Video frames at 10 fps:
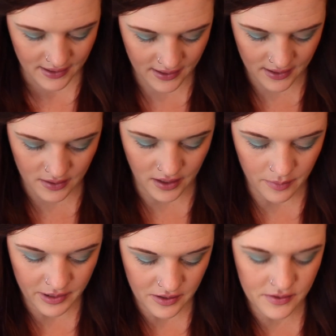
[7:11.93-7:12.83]
and
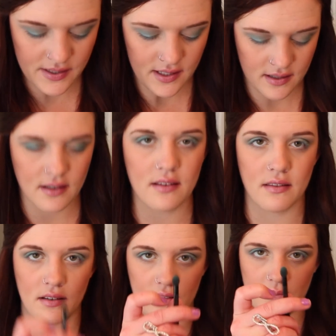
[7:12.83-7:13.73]
I'll be using
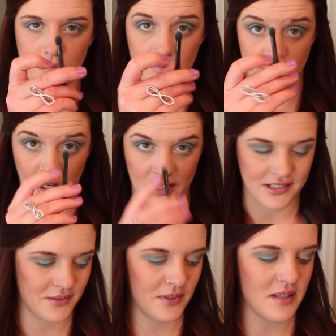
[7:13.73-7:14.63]
the
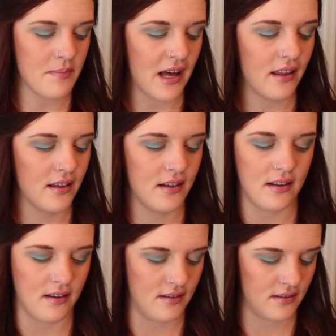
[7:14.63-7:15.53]
brush with the palette,
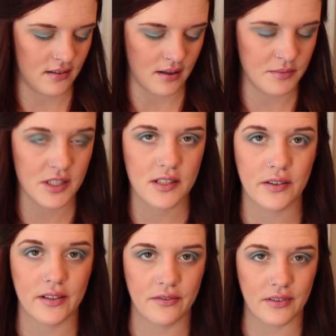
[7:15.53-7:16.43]
and I'm just
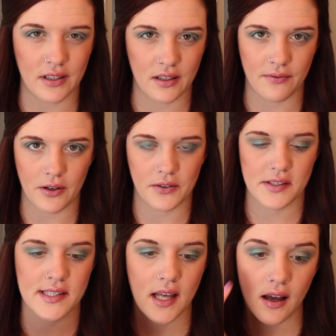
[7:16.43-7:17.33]
going to really
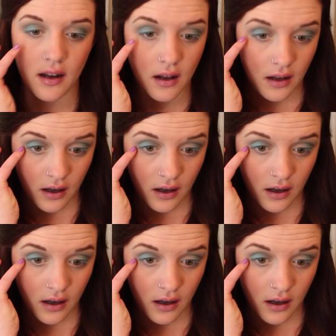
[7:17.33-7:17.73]
focus that